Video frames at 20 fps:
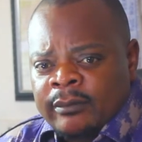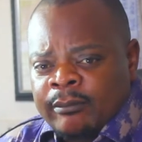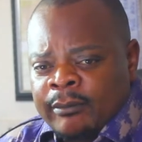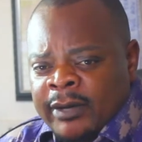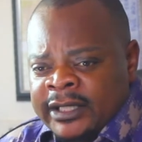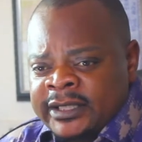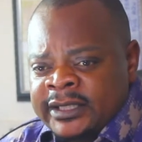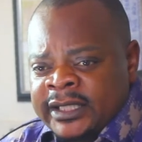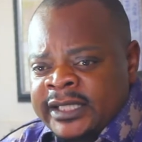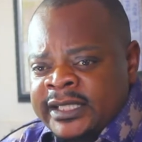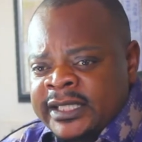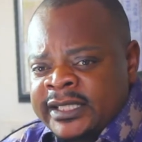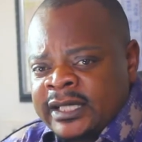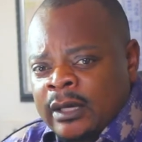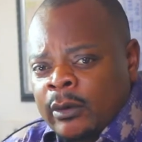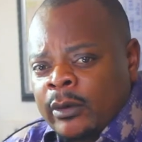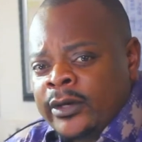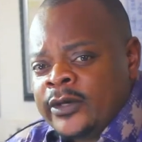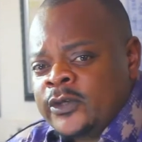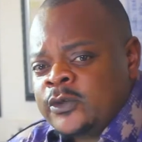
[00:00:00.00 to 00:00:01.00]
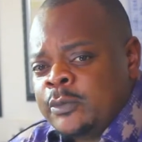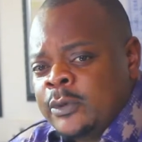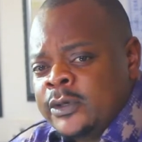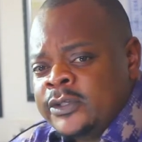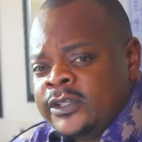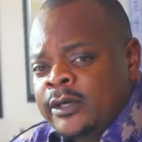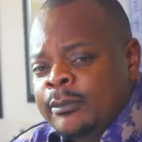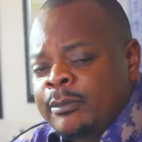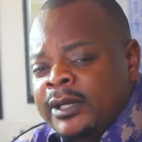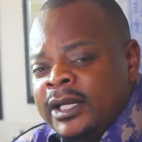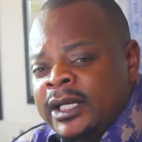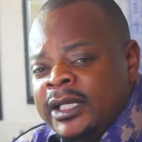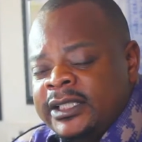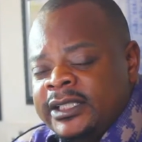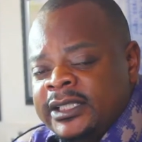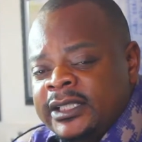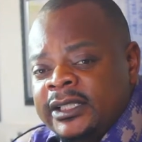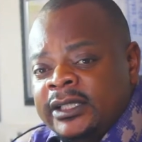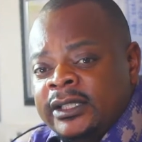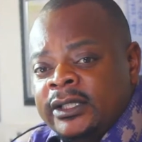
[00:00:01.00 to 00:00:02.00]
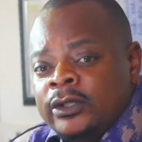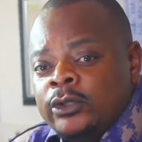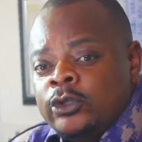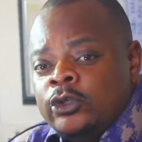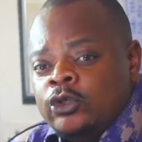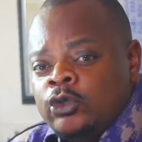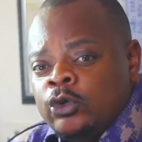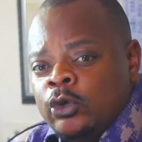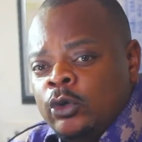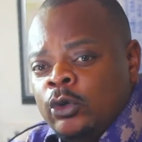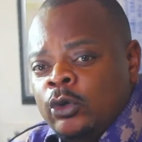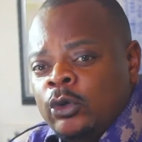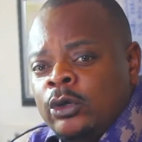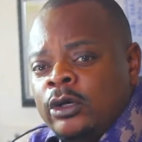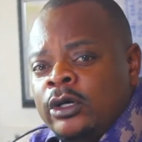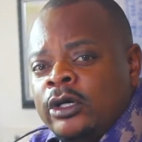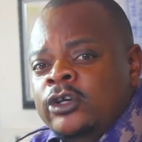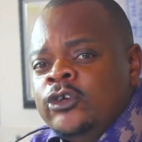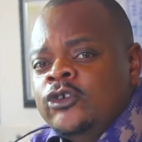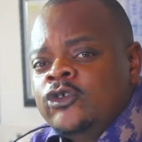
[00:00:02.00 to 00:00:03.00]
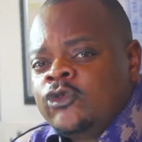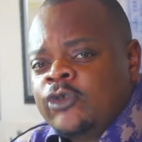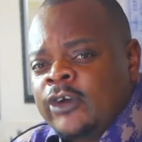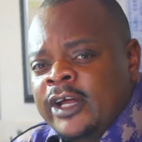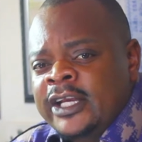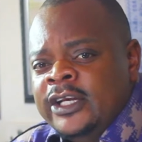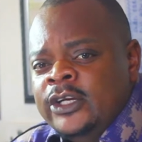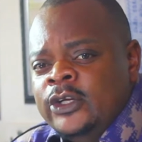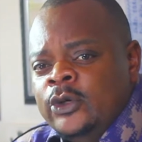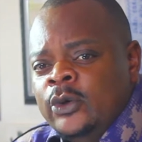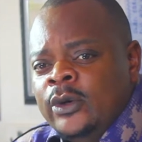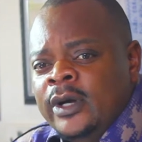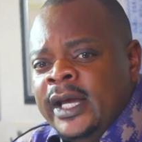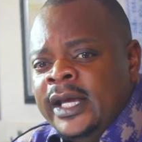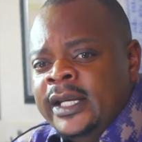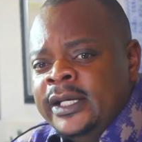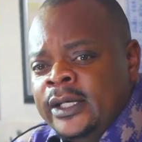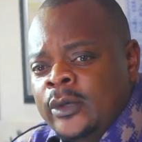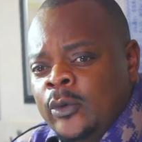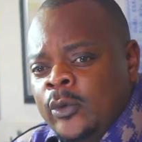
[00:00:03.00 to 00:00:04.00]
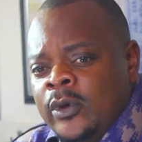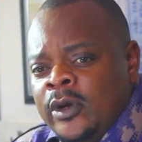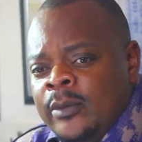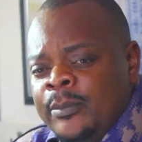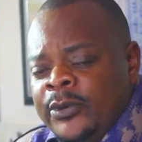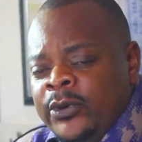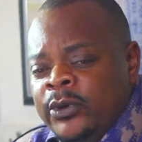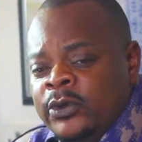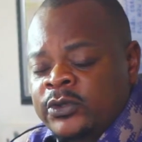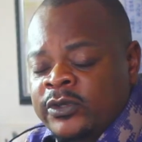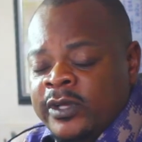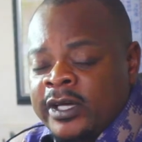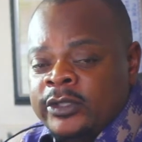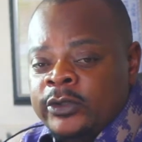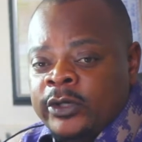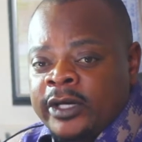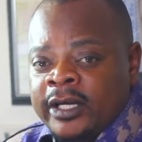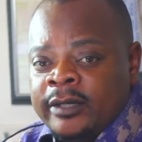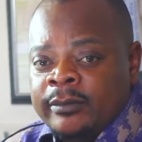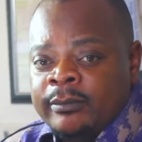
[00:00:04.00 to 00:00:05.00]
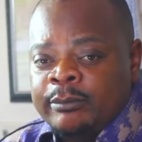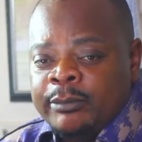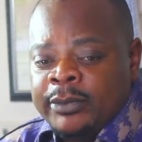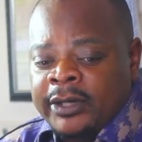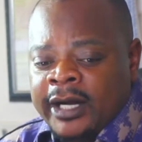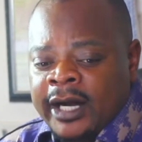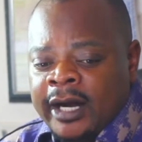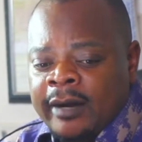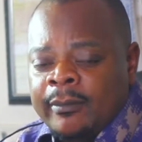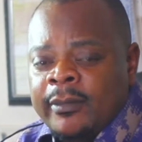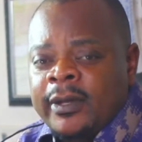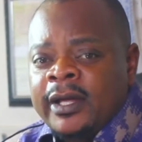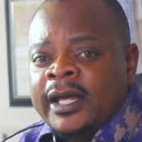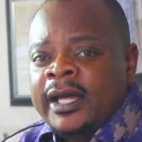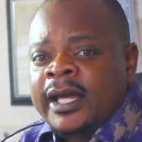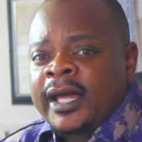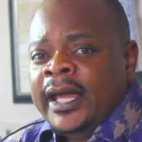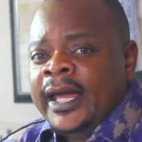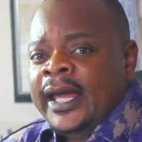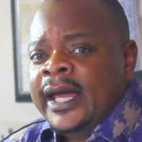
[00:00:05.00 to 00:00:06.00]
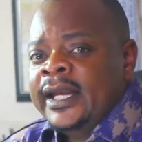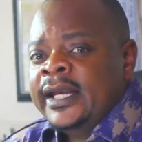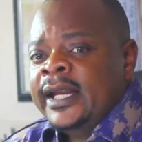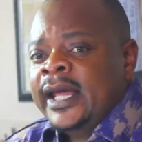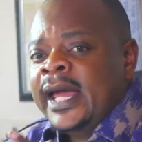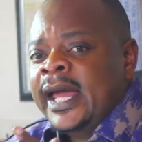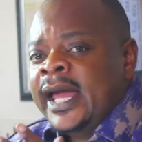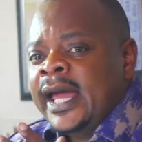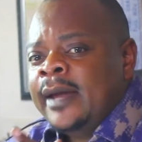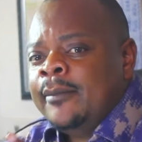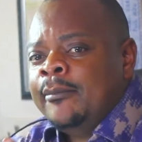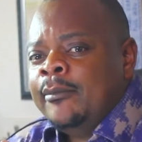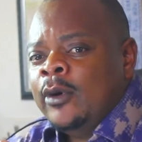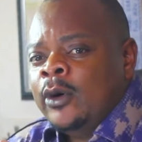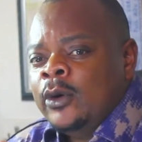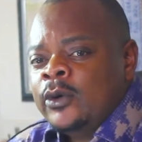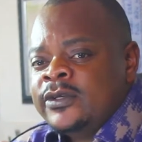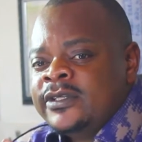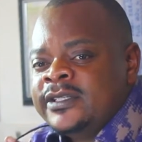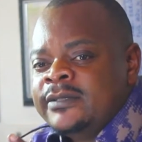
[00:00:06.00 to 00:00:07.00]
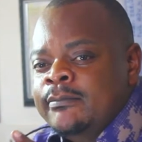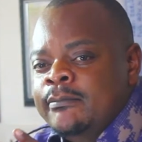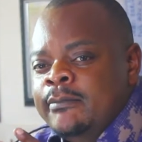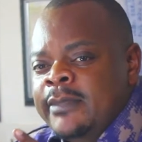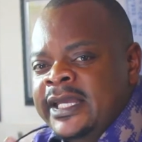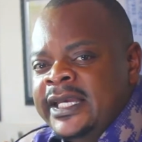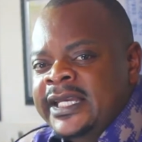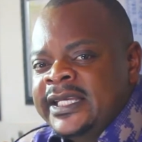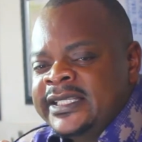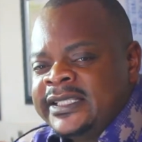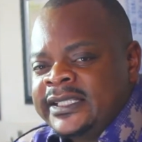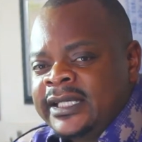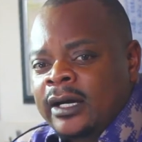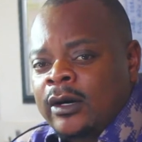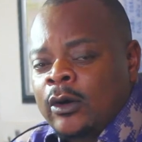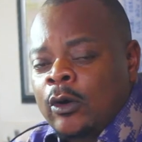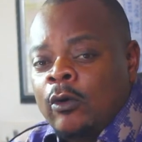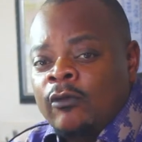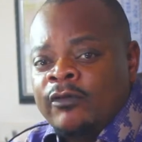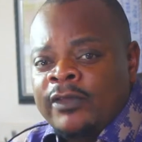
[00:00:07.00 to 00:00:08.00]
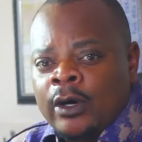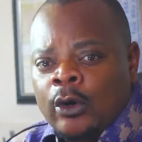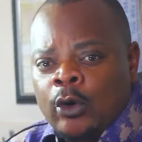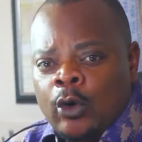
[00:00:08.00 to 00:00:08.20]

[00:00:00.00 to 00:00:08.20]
but it is our responsibility to train you and equip you so that you can become an able minister of the